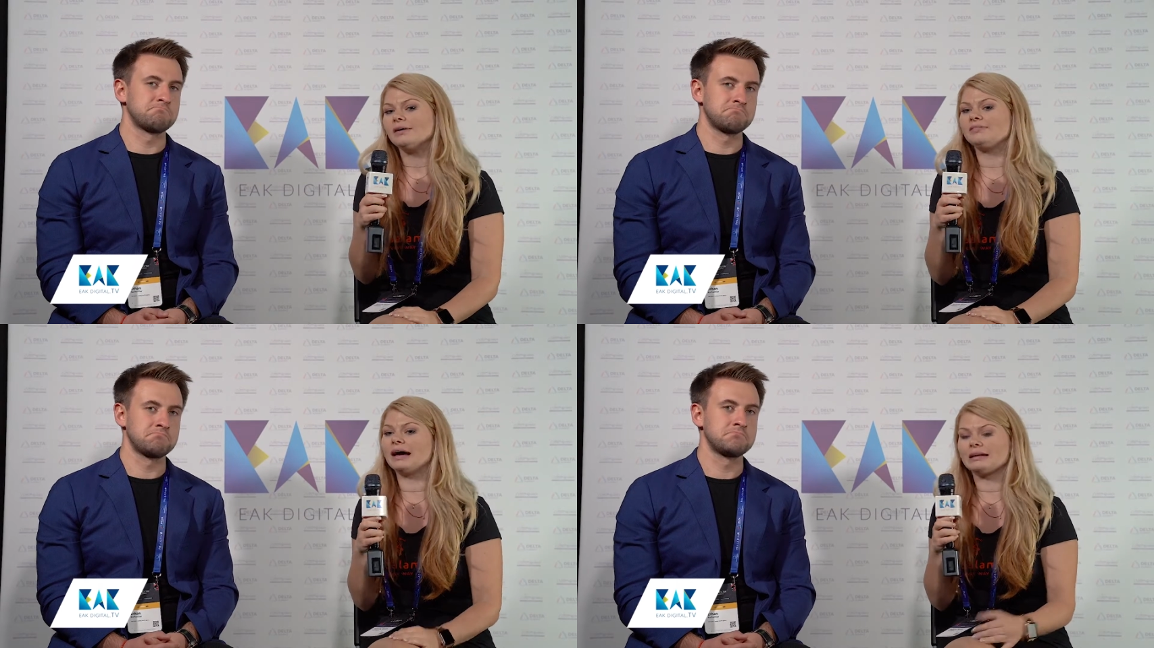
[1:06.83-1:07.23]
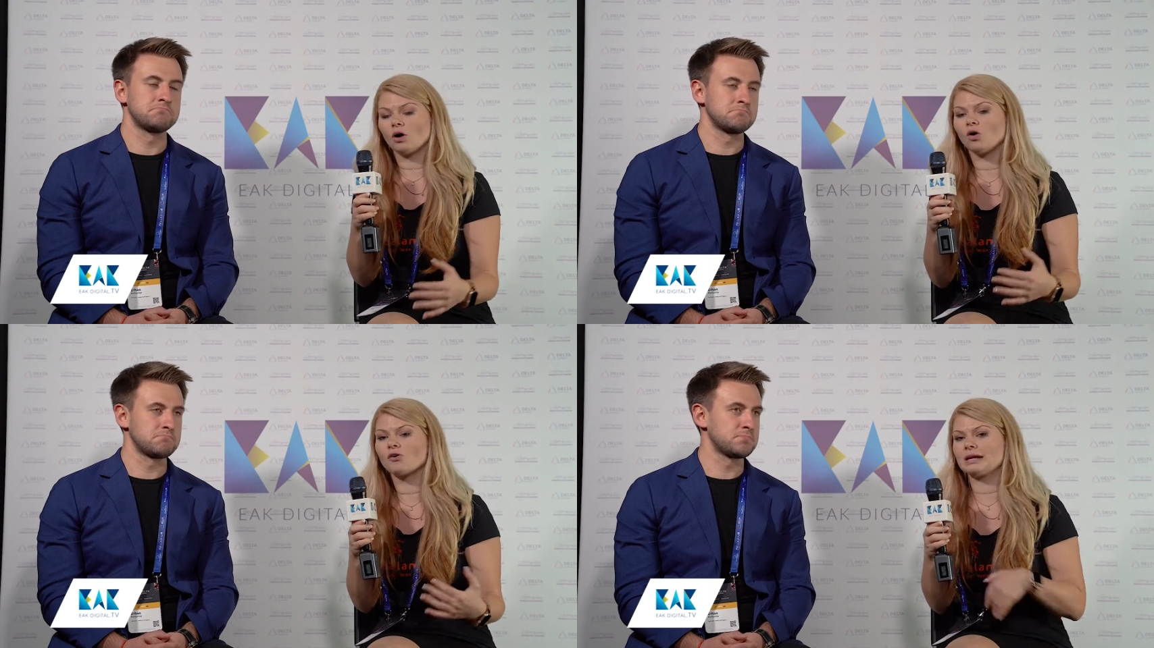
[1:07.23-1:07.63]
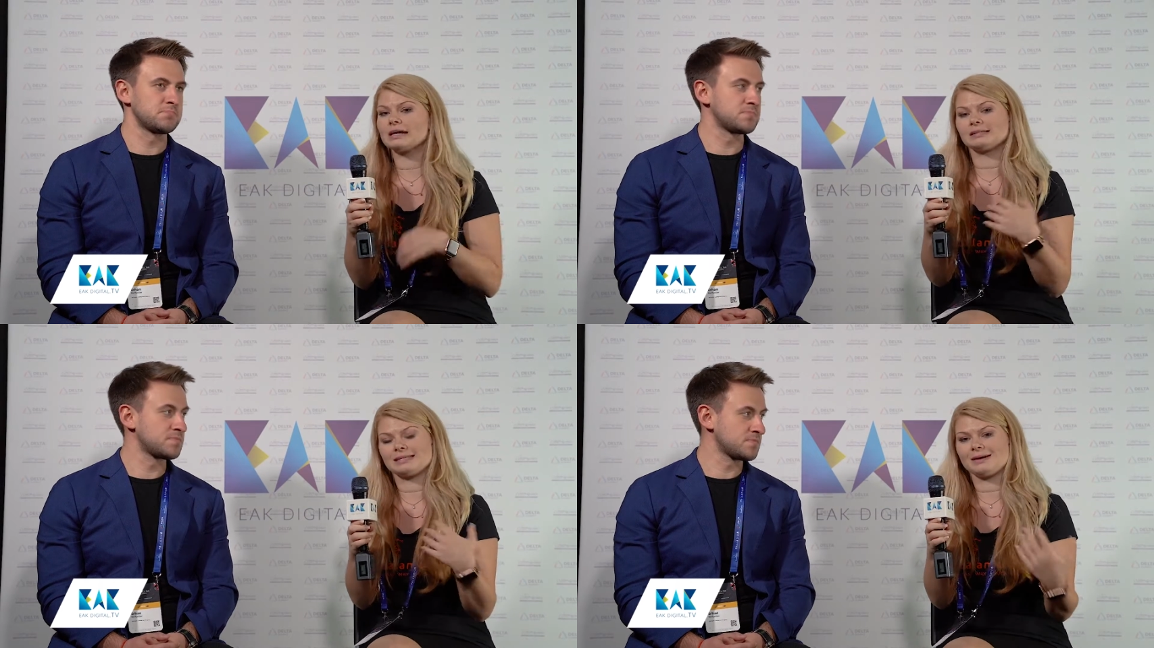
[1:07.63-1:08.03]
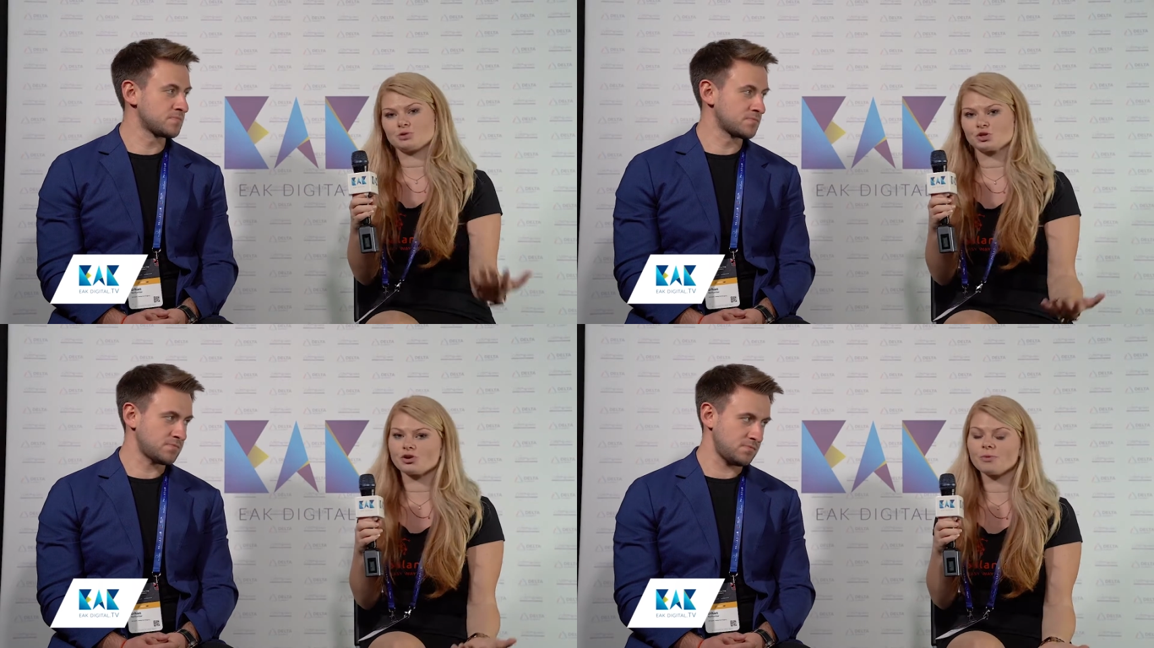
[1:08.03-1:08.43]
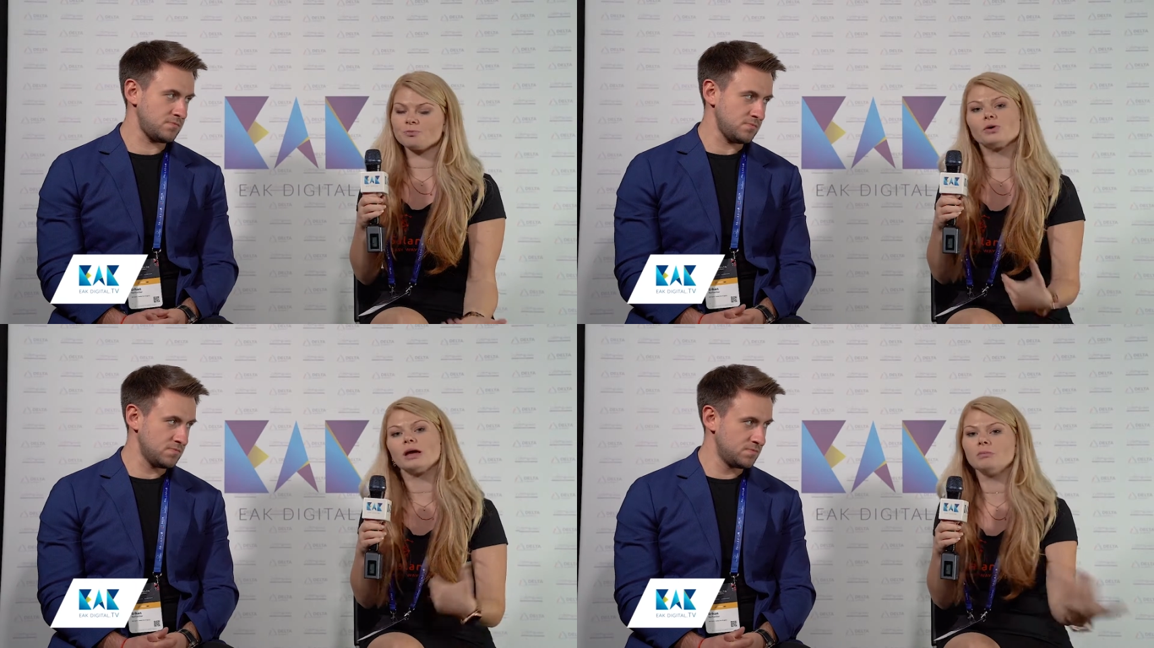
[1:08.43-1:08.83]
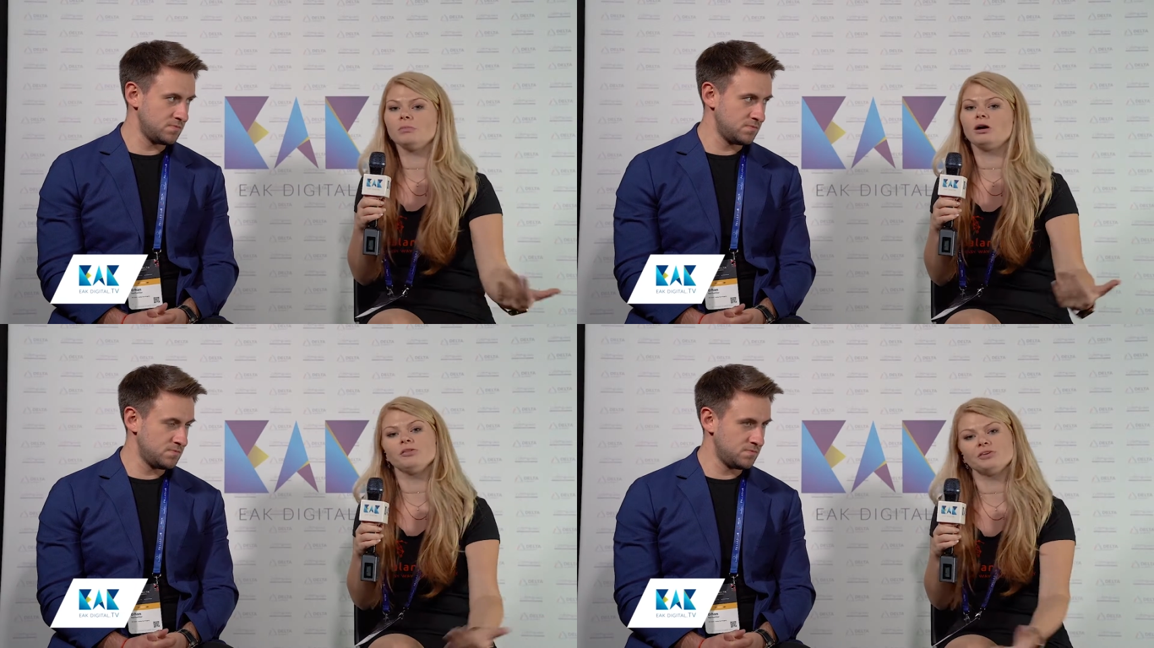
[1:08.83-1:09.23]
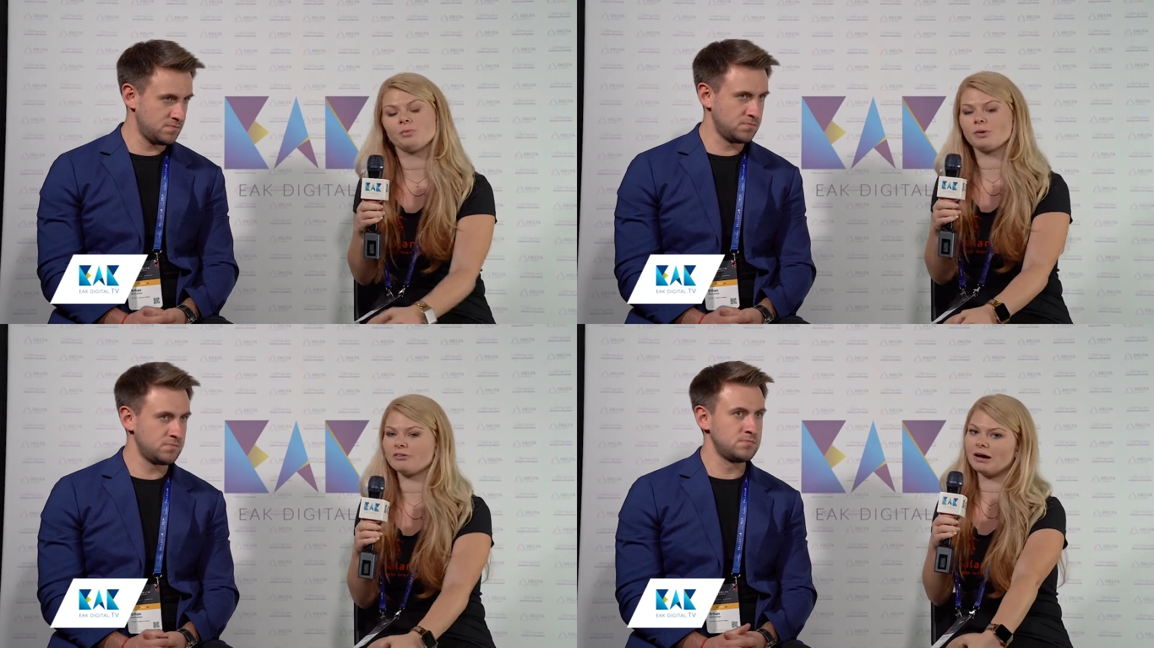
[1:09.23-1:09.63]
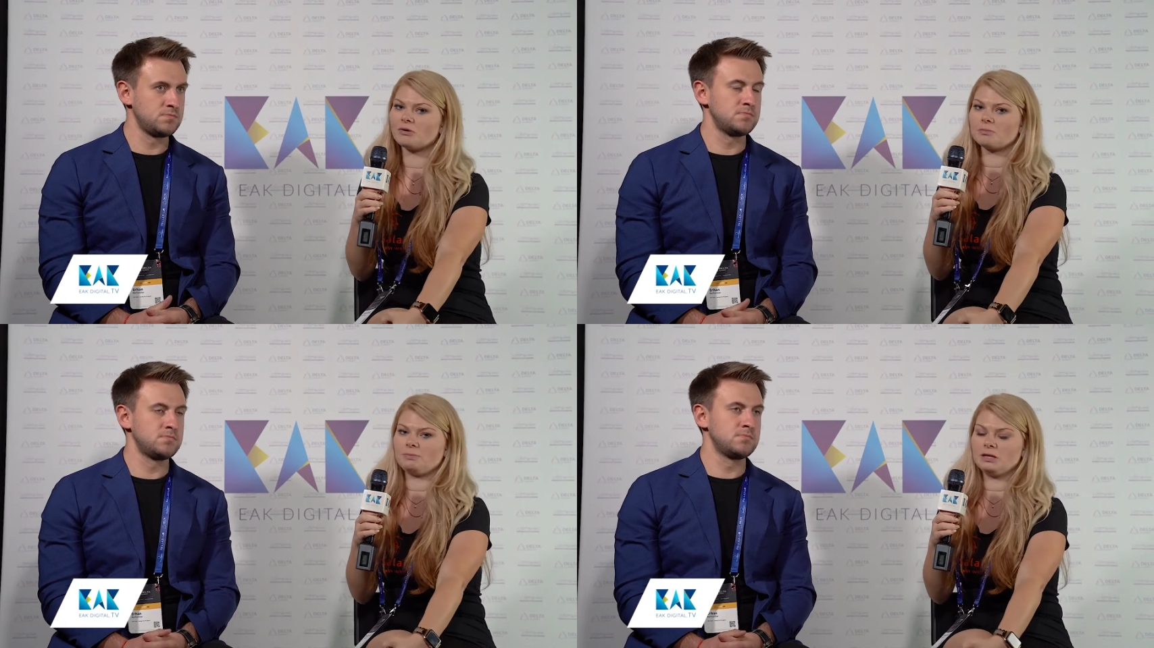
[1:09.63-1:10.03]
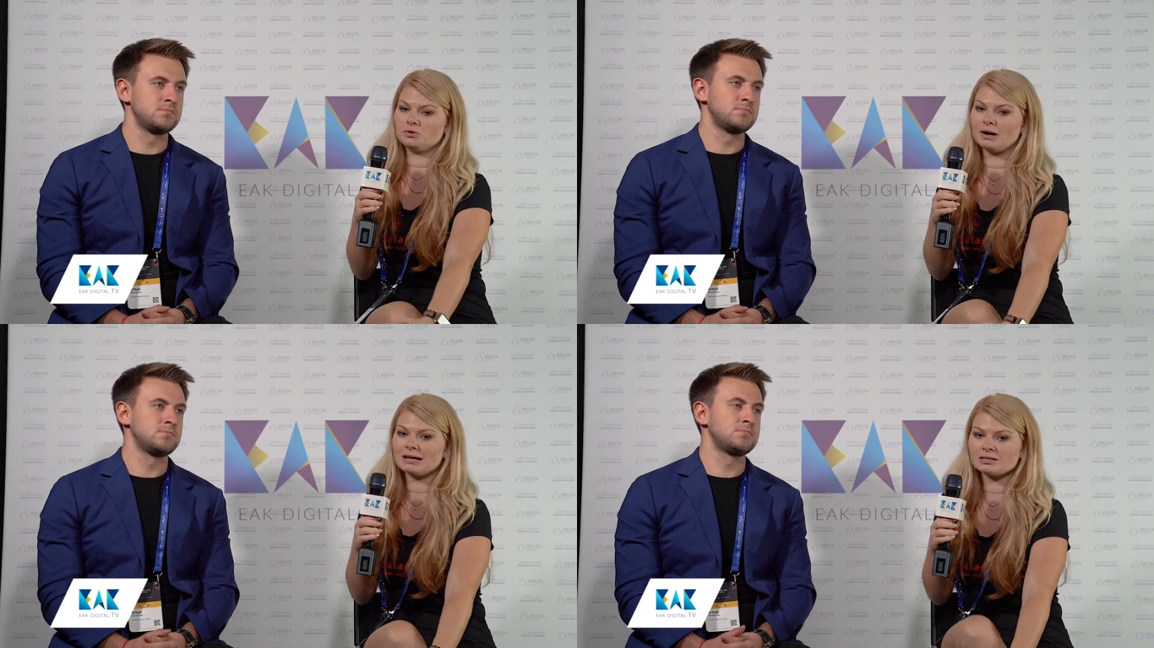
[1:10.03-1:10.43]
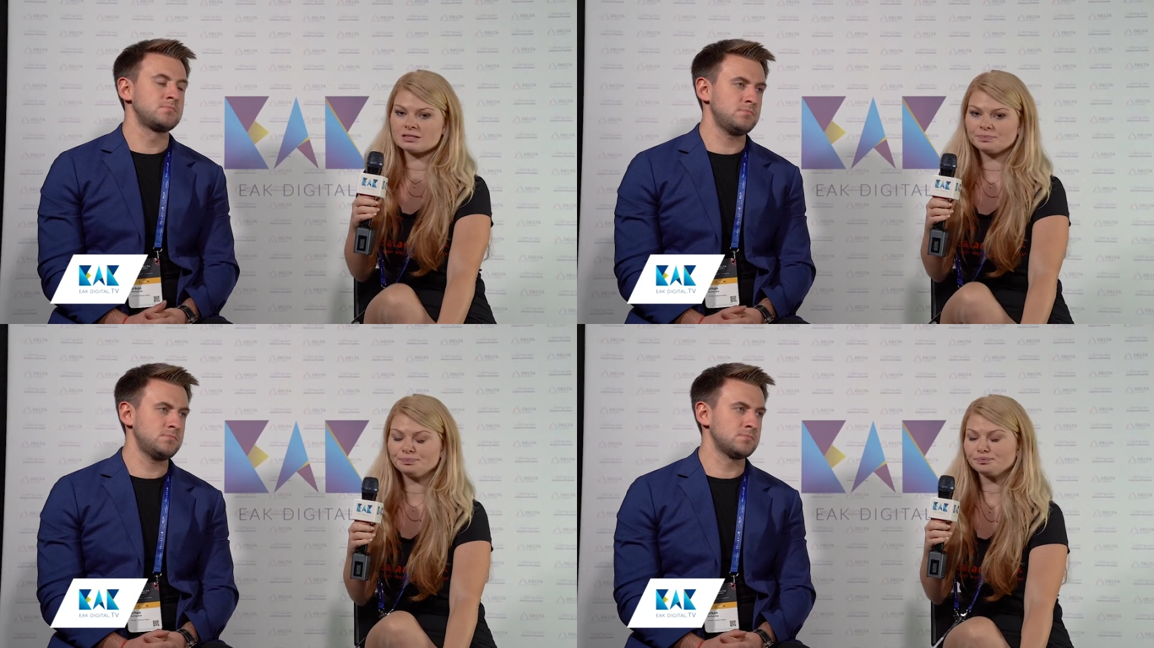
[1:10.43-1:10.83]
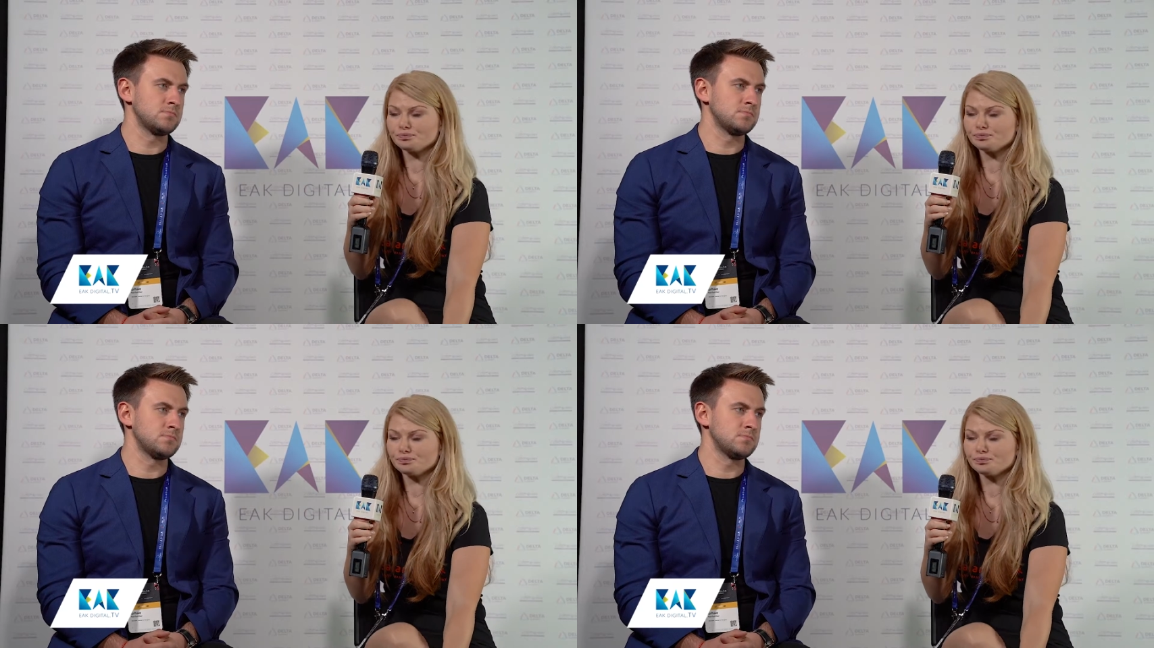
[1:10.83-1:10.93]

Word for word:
Speaker 1: that already accept crypto in Malta with our P O S.